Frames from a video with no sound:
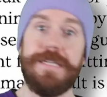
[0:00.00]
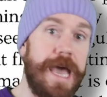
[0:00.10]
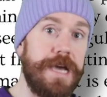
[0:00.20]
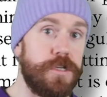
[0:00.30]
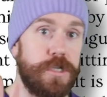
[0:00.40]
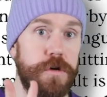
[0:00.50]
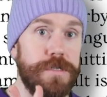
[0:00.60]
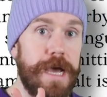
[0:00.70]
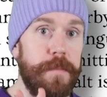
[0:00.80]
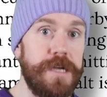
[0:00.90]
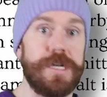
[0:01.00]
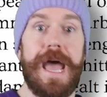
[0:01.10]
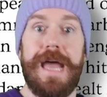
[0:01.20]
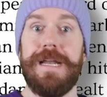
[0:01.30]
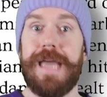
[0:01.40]
take 2 damage,
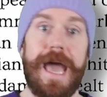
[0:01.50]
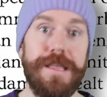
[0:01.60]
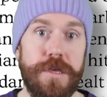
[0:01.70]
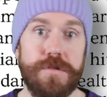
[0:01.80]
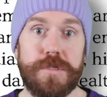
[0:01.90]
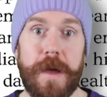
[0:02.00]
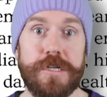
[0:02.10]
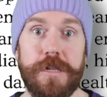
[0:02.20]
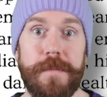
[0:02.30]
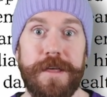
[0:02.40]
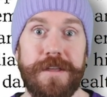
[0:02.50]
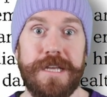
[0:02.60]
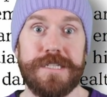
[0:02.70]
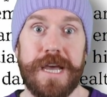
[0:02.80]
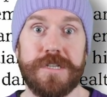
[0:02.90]
and can't use special
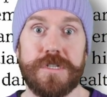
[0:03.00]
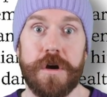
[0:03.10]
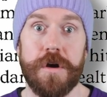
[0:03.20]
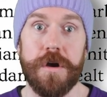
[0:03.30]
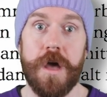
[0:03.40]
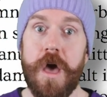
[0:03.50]
abilities next turn.